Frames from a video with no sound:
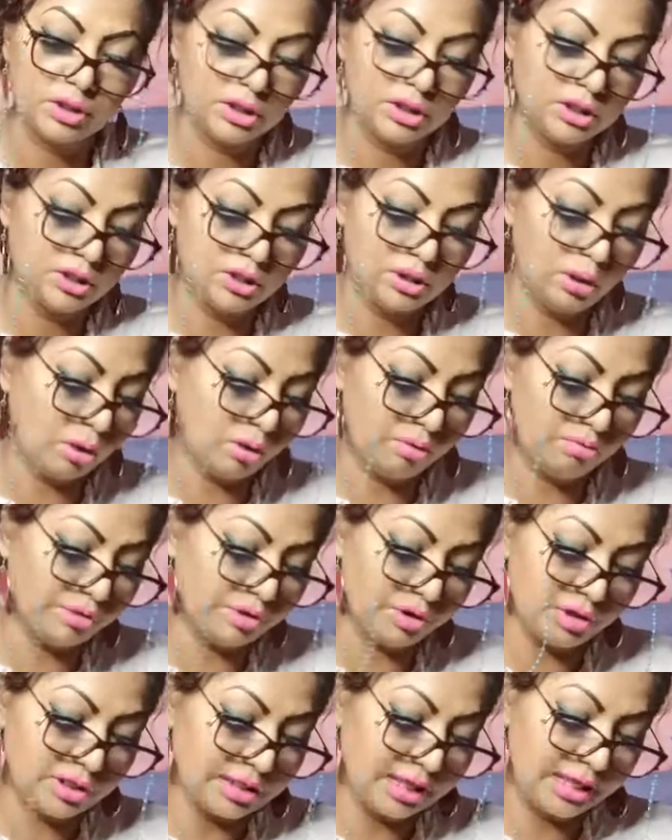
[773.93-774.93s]
Your
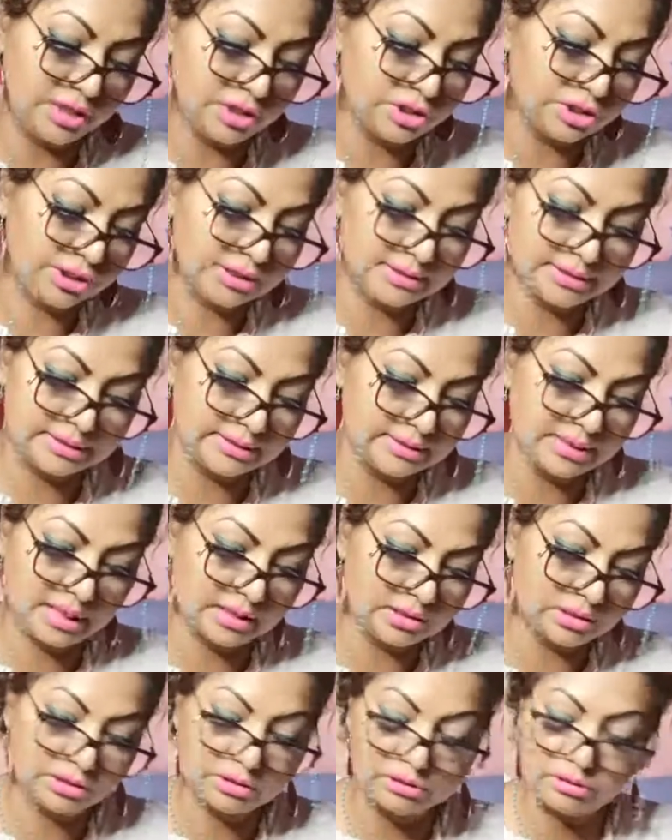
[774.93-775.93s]
overall energy is the
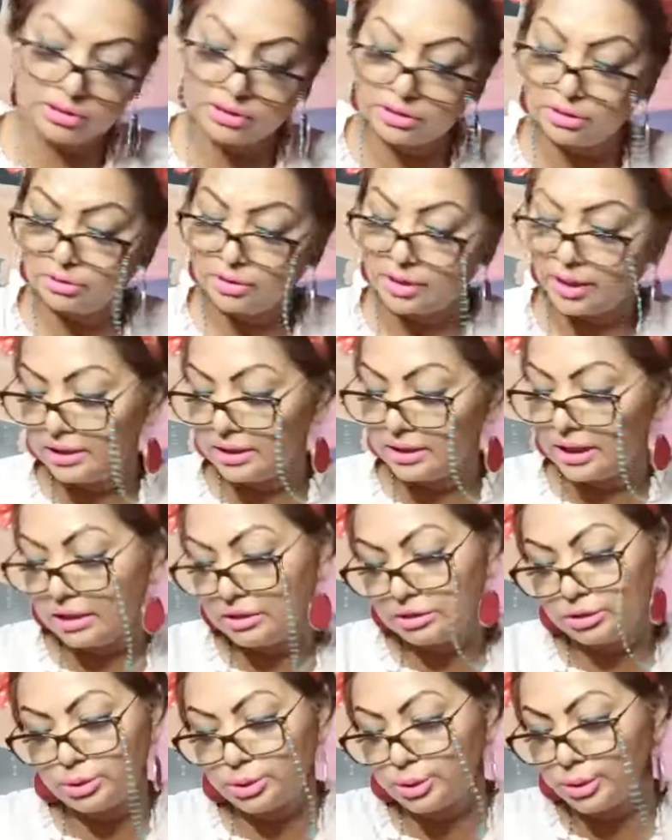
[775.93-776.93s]
sun. So it's looking
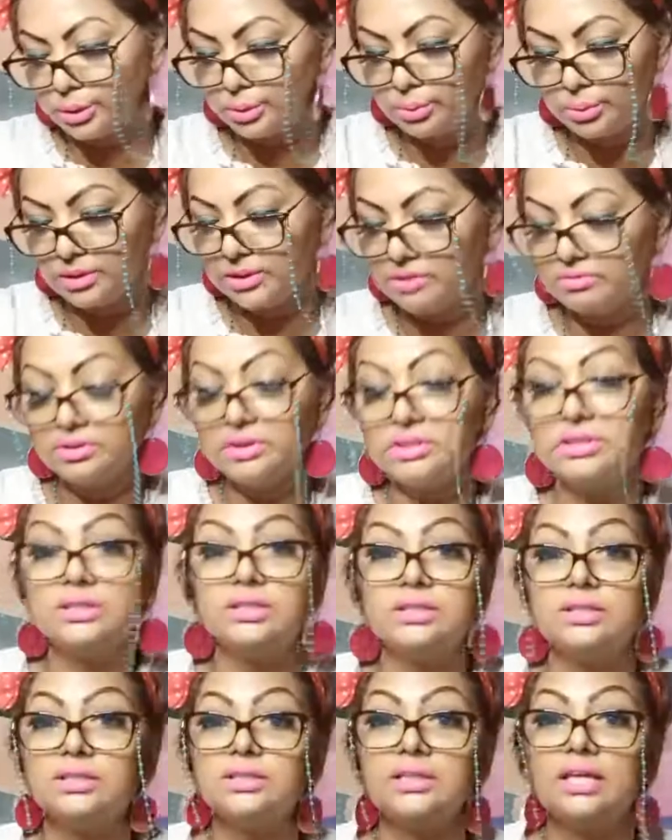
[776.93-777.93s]
that whatever it
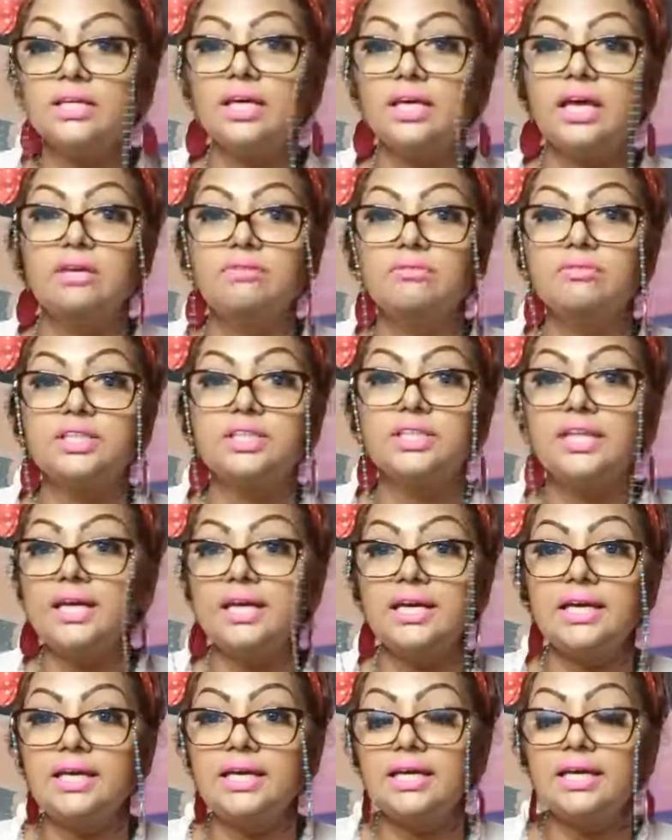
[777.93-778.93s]
is, at the end of the
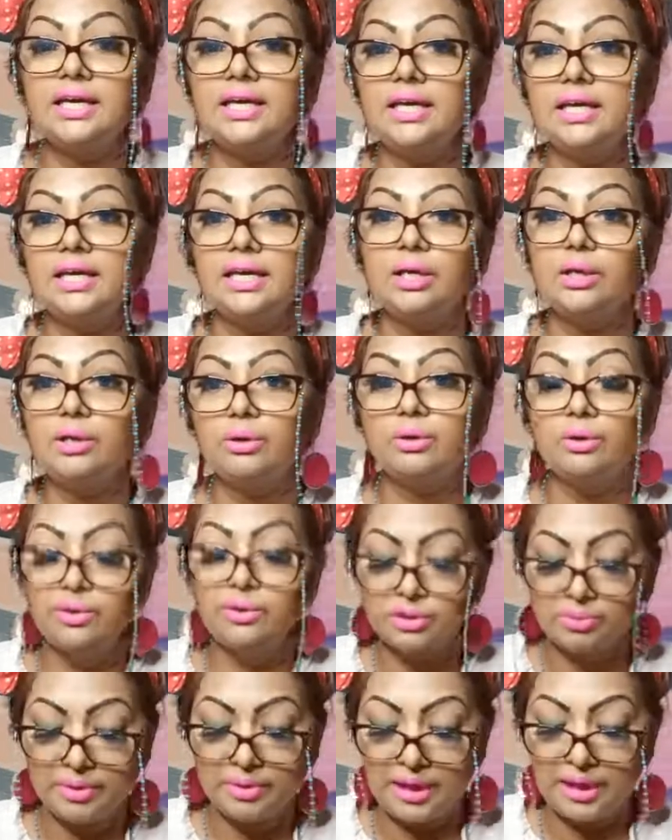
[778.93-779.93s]
day,
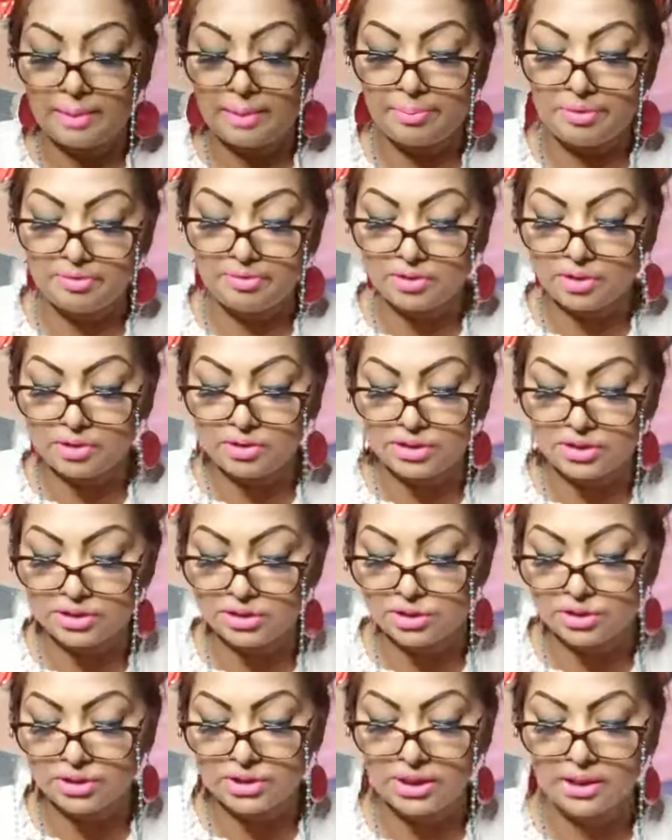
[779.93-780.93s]
you're going to be happy with your
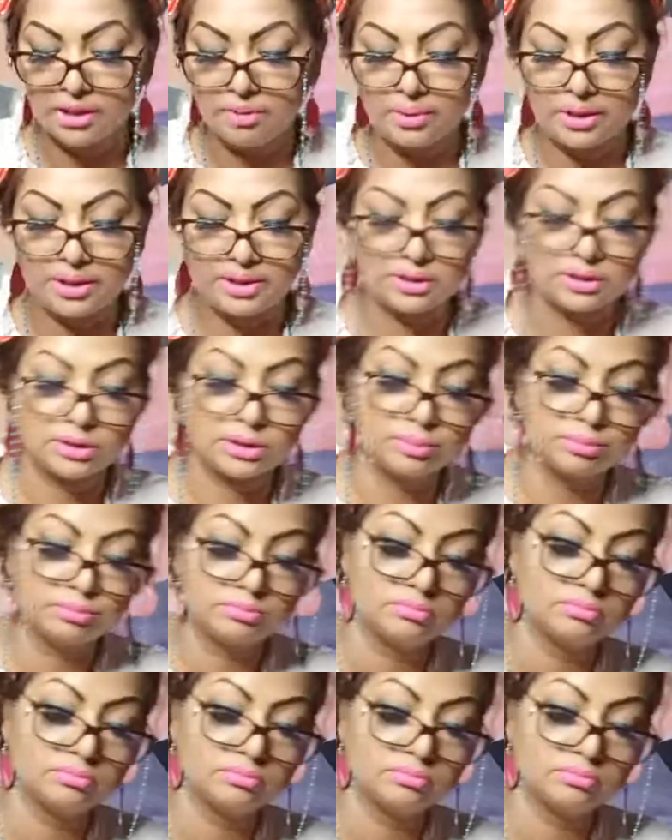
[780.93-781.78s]
decision anyways.